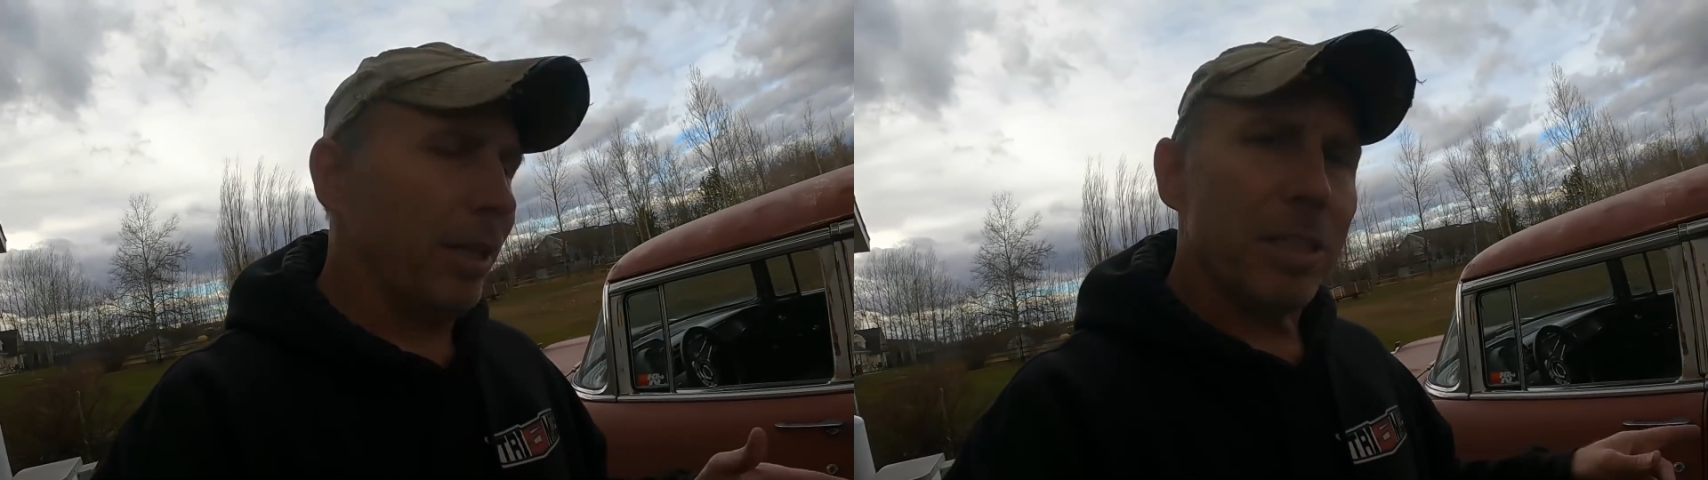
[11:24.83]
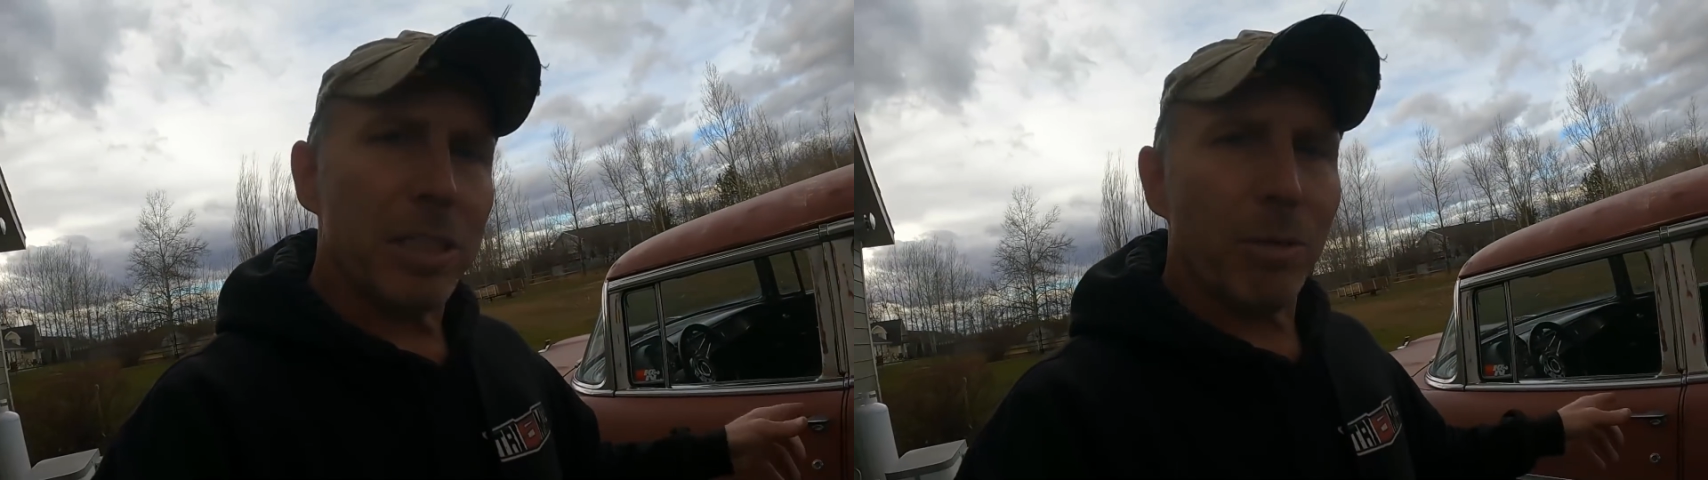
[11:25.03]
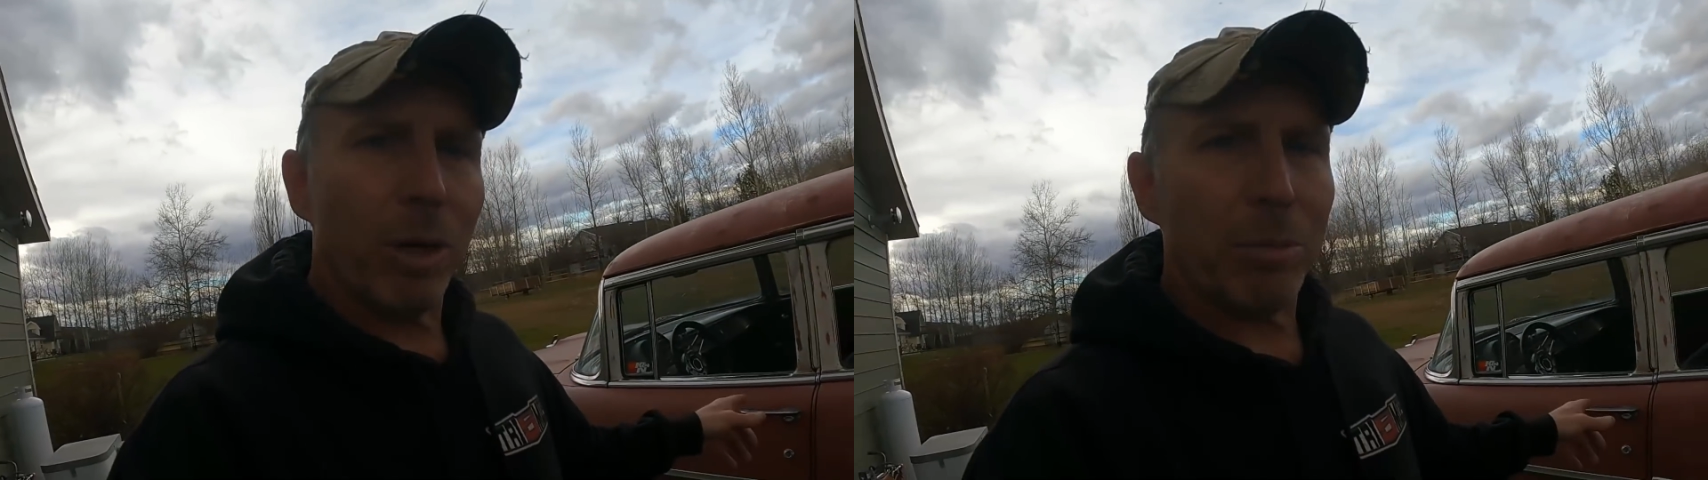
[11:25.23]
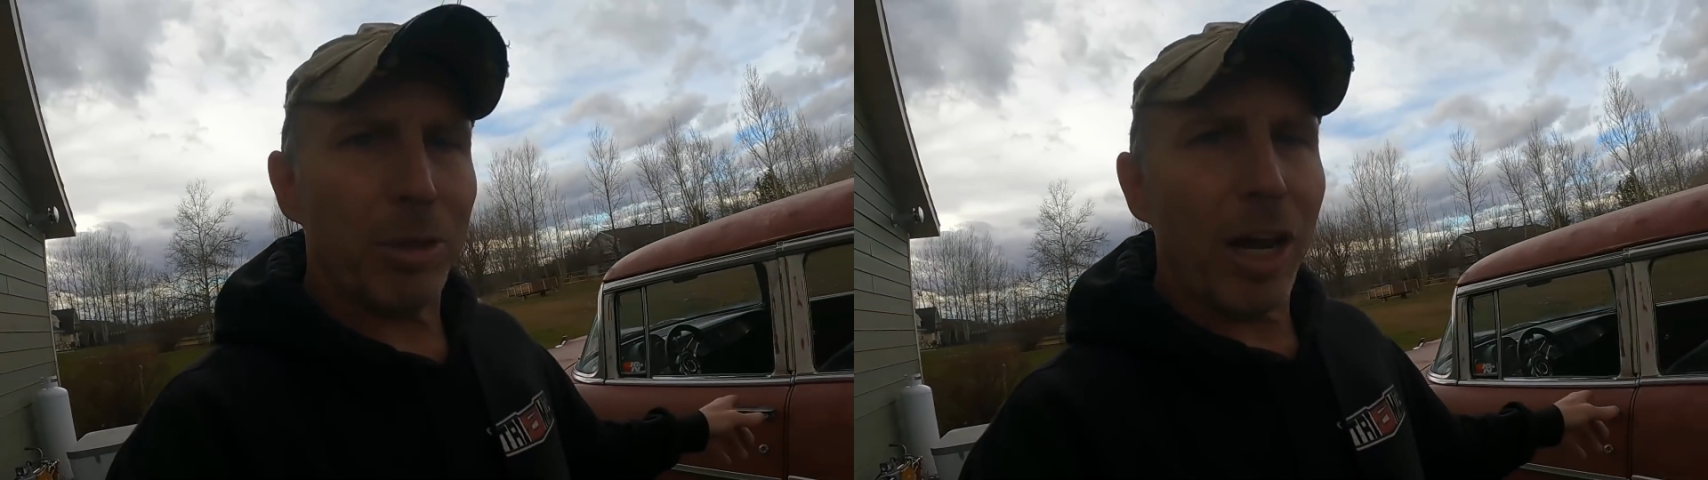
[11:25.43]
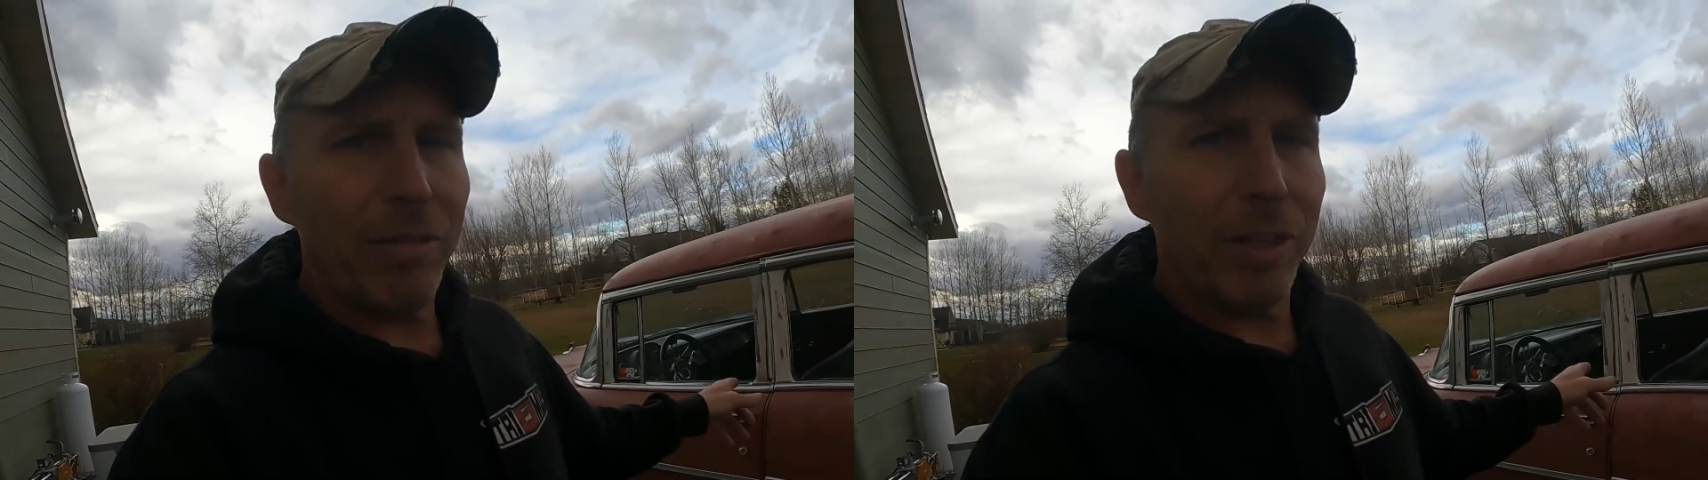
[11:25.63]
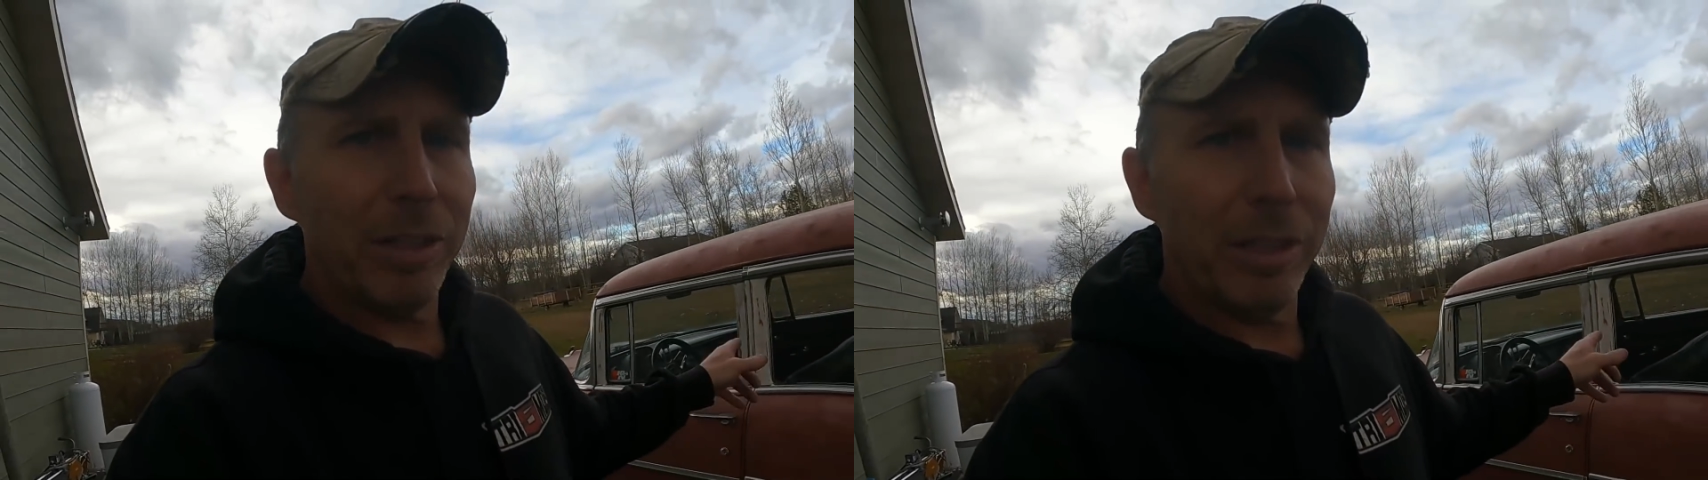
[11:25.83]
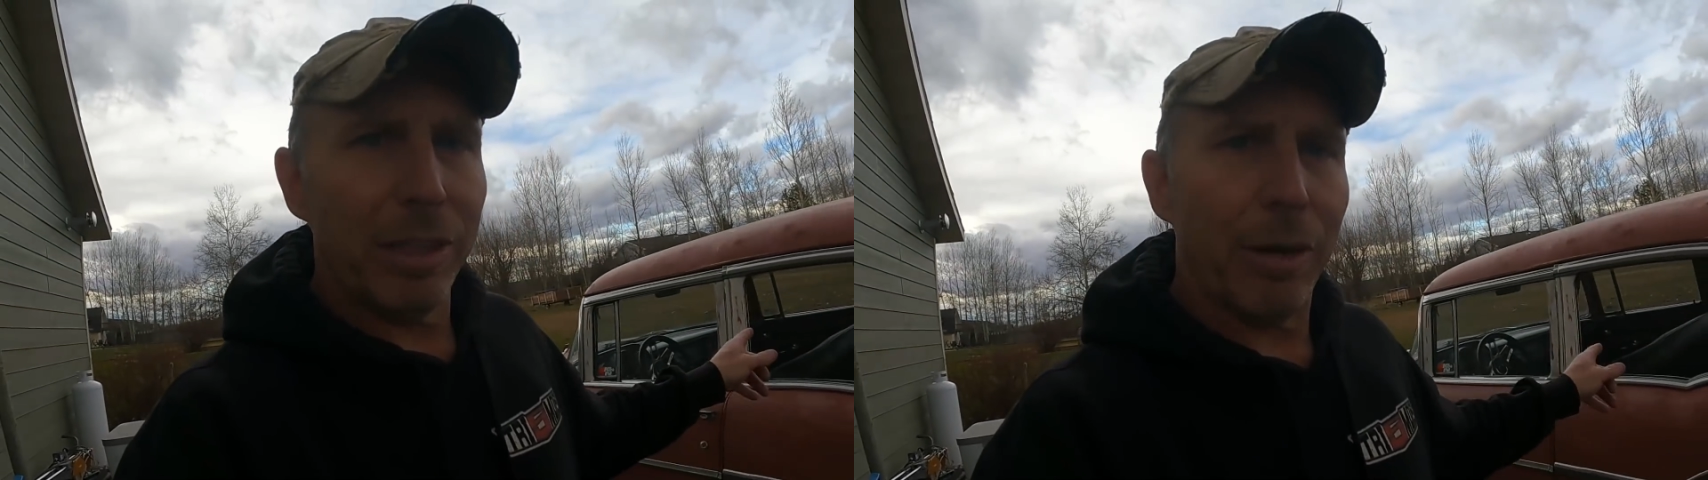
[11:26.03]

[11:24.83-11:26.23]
this is the one I'm driving,